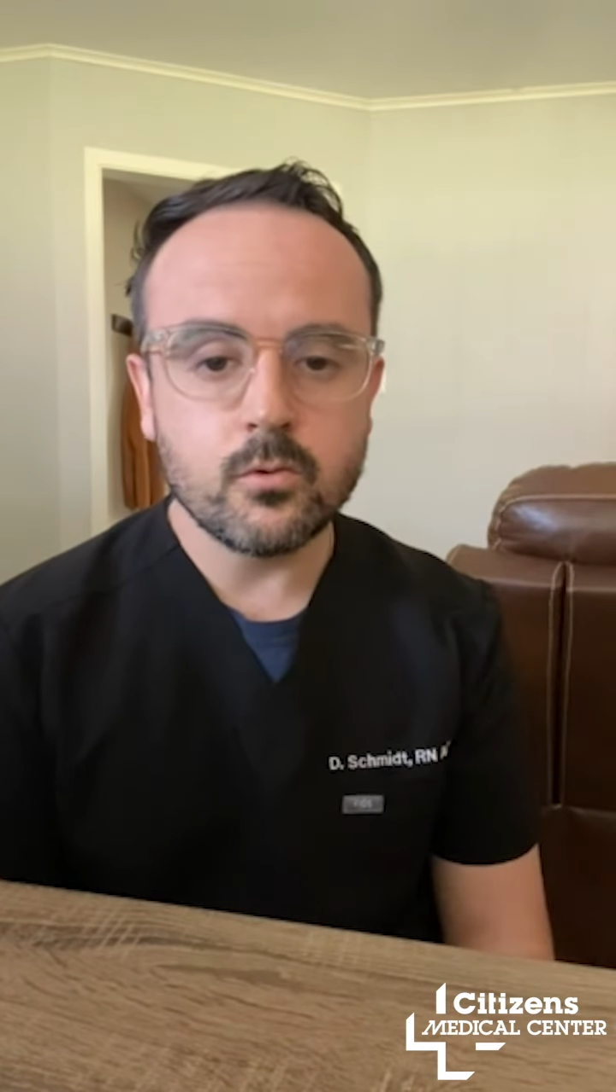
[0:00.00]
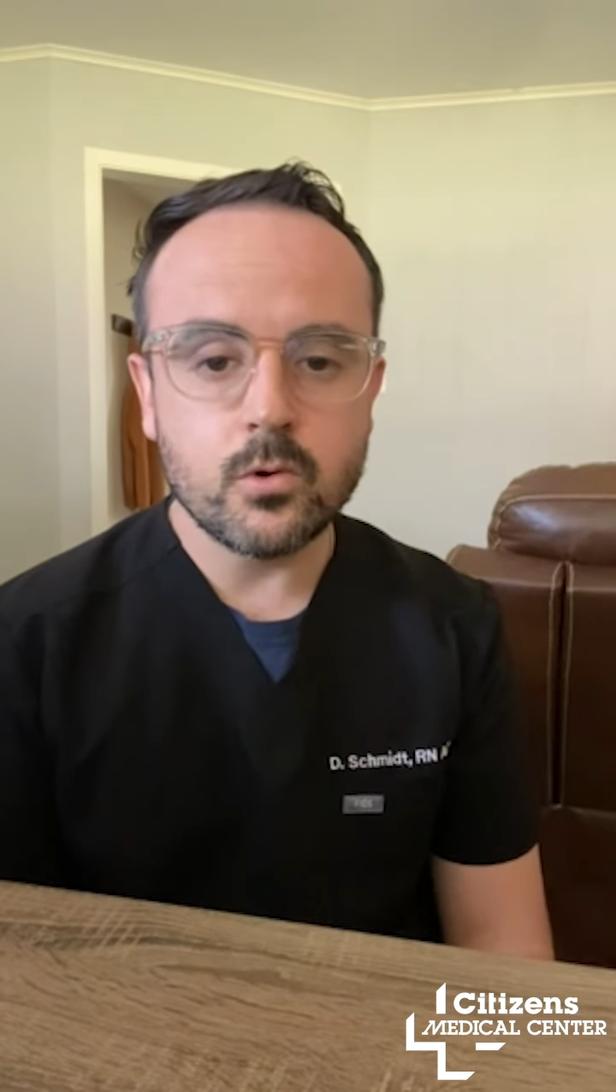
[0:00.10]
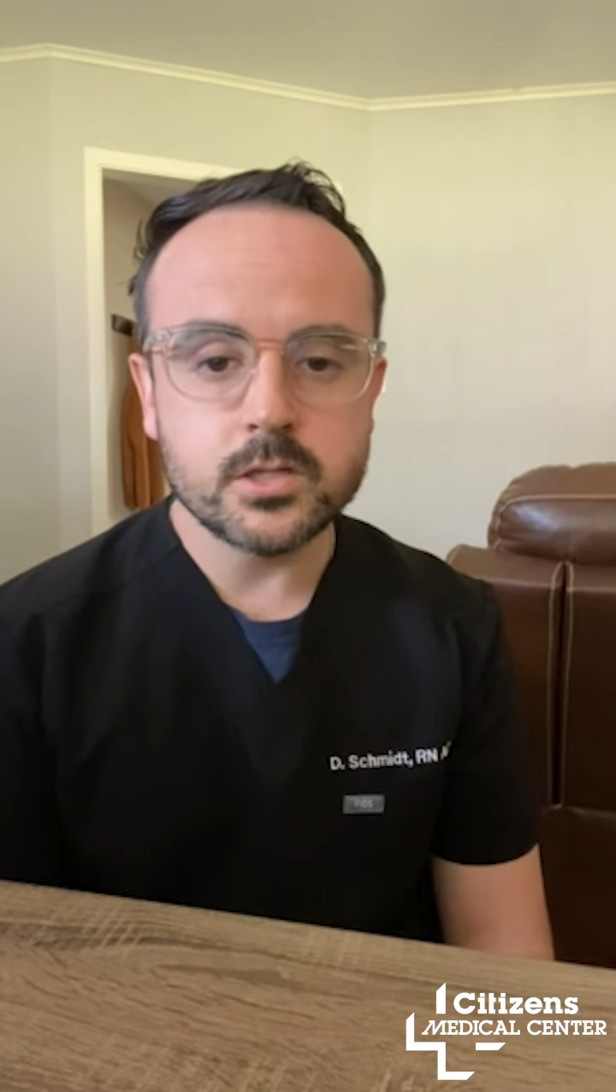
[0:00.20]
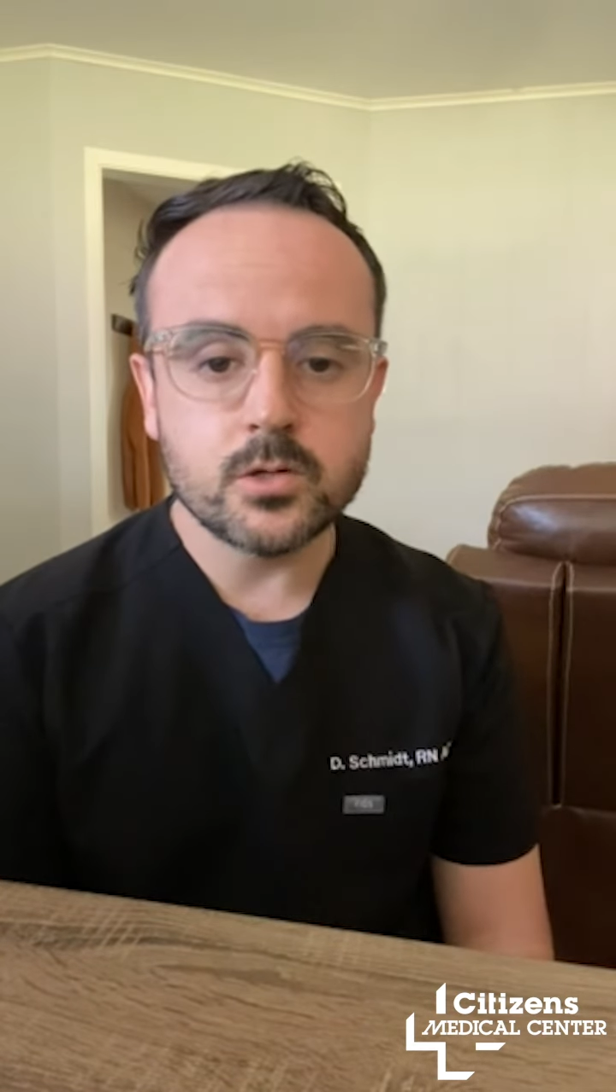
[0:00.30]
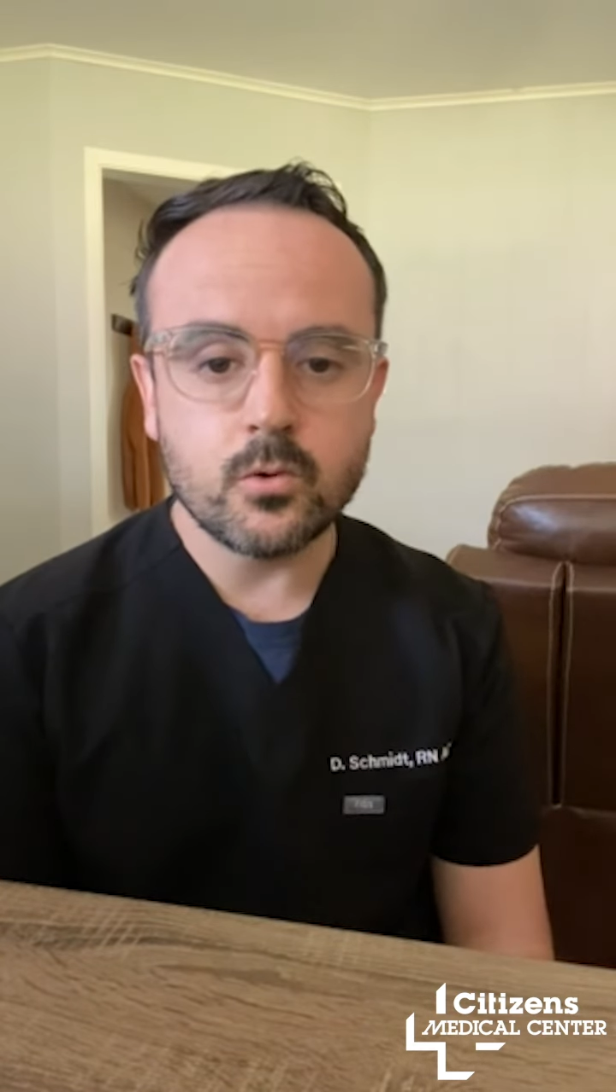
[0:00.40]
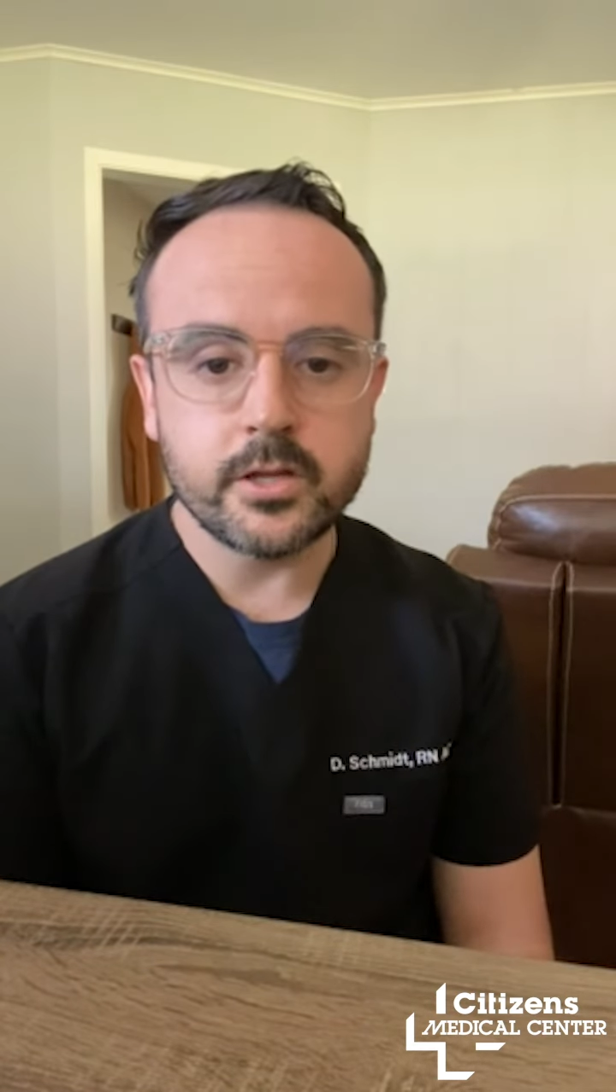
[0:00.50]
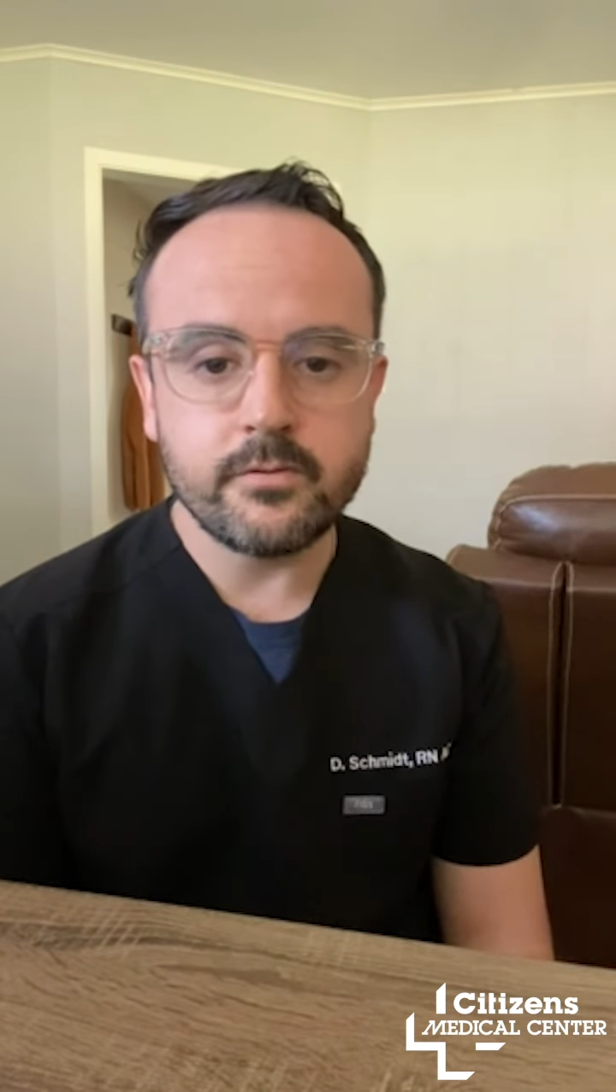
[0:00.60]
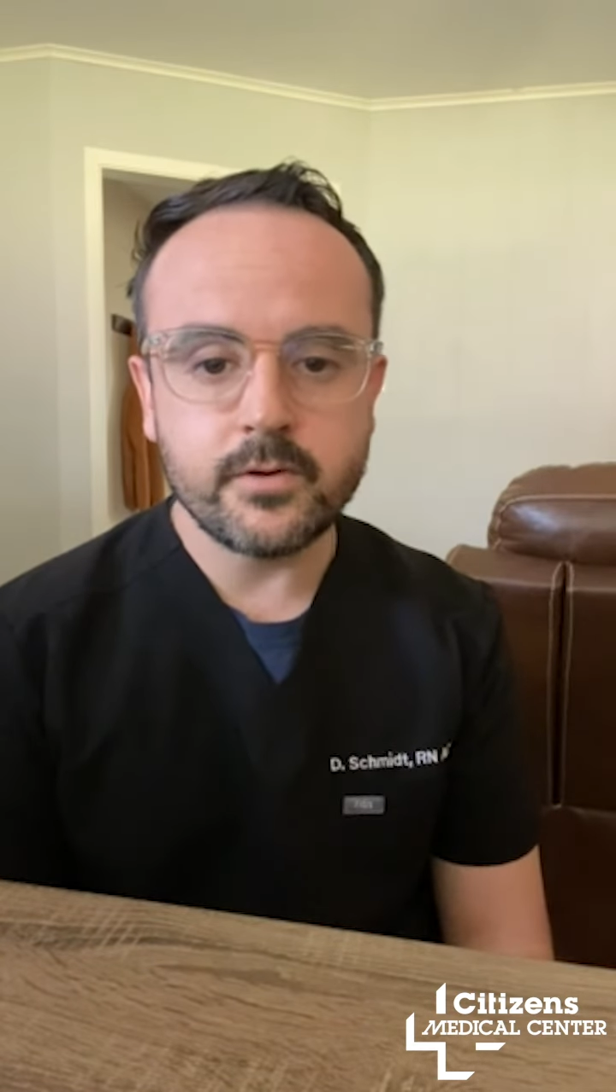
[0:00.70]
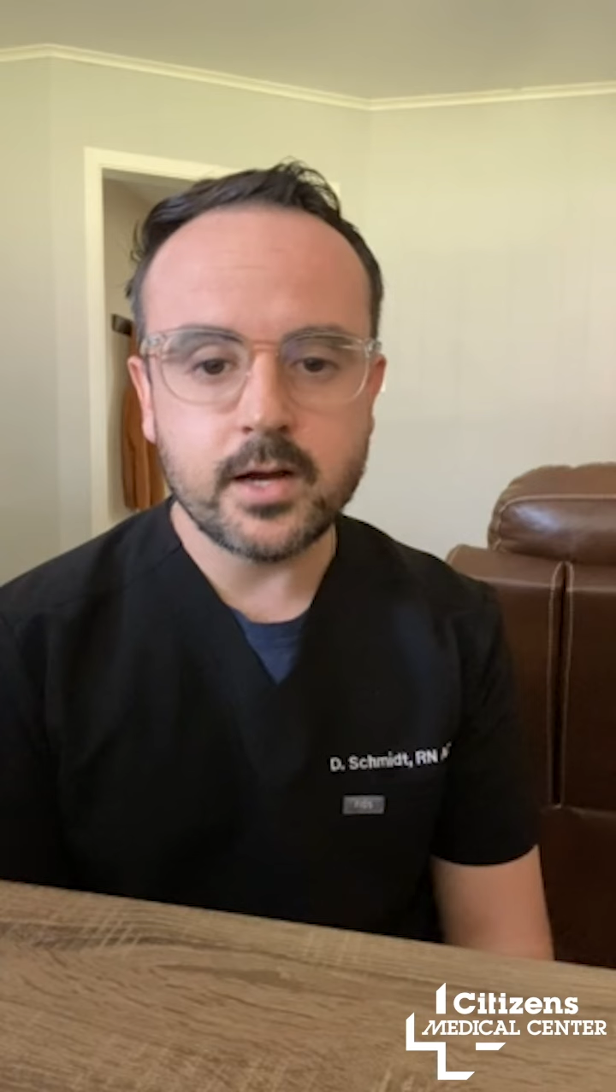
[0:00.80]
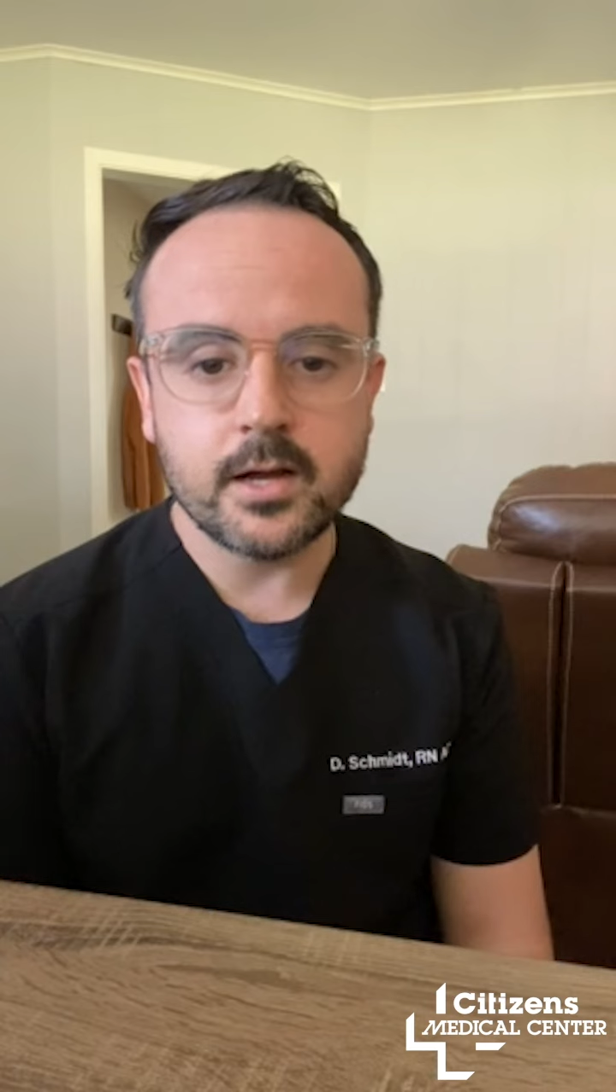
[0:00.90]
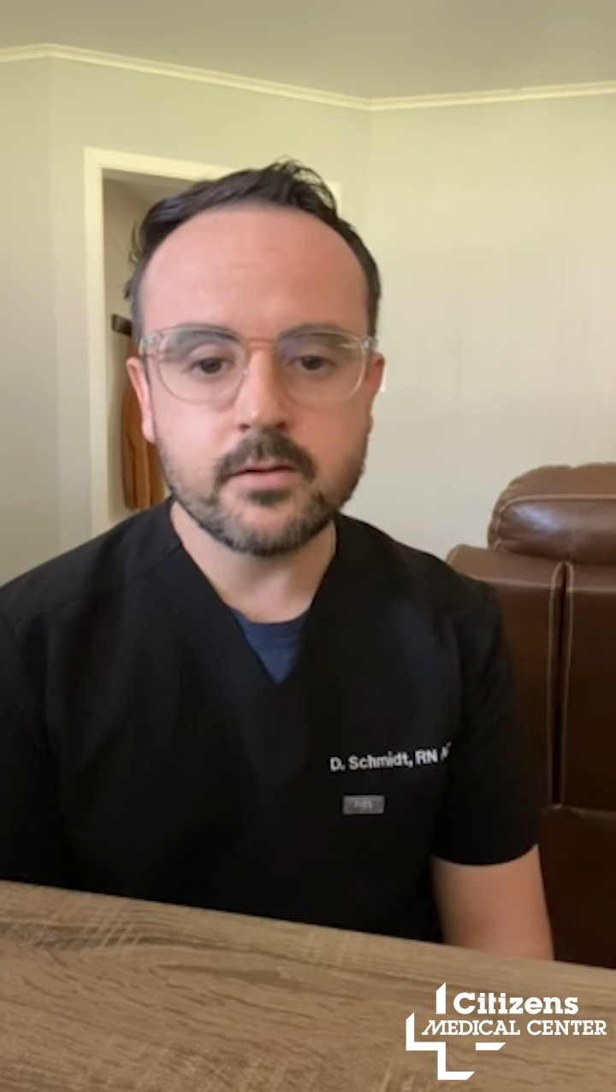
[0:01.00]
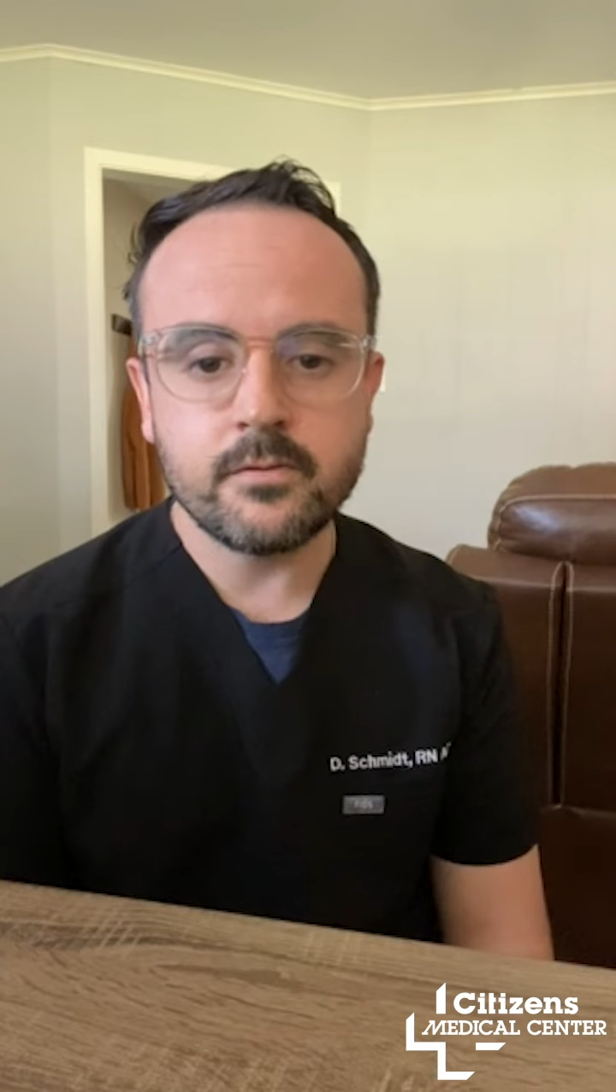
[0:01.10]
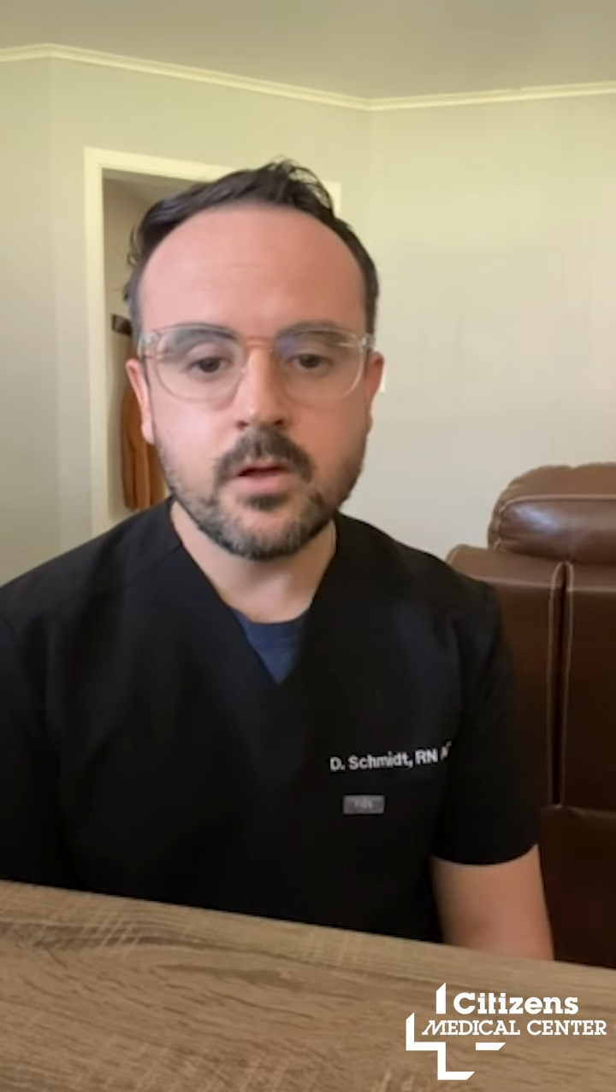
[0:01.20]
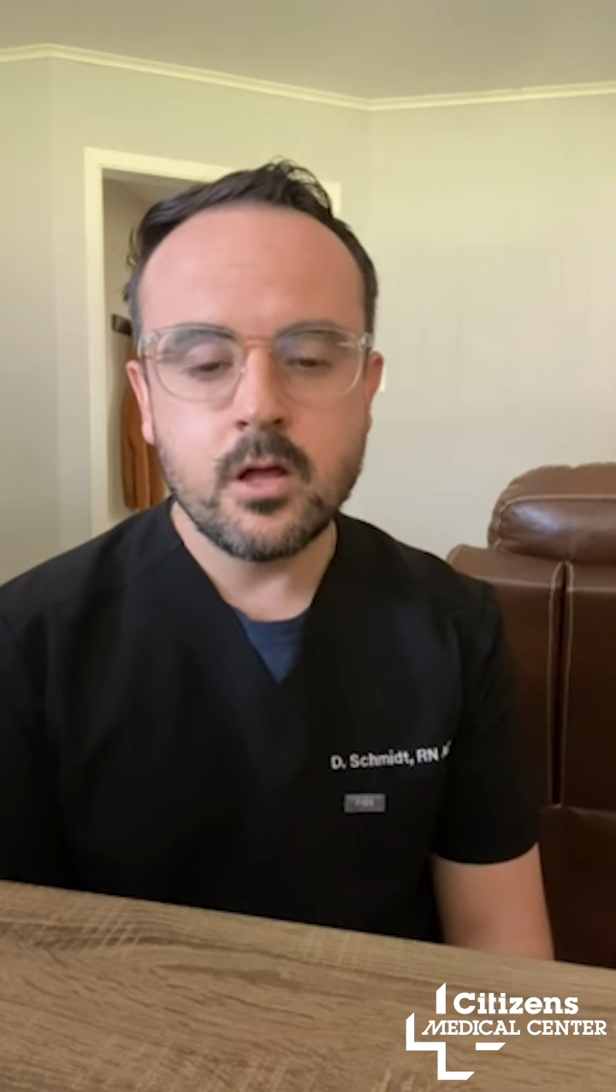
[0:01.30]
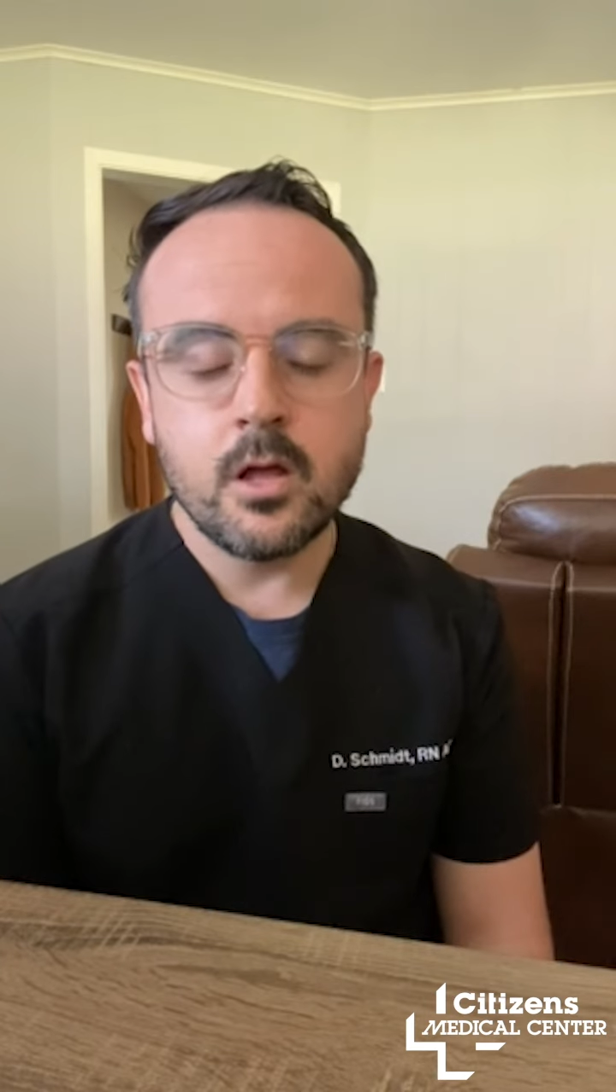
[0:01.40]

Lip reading: 125.